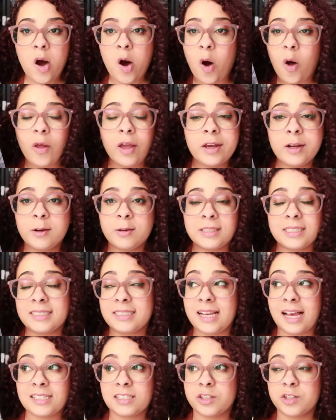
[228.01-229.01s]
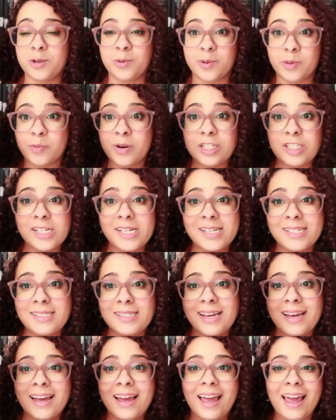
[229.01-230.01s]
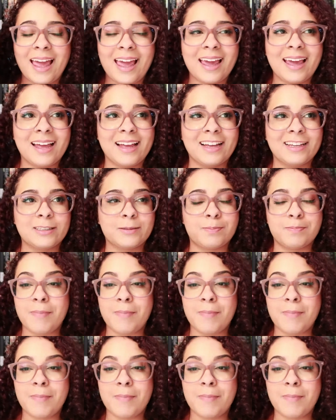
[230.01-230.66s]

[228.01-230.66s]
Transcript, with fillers: All I know is this has to do with witches and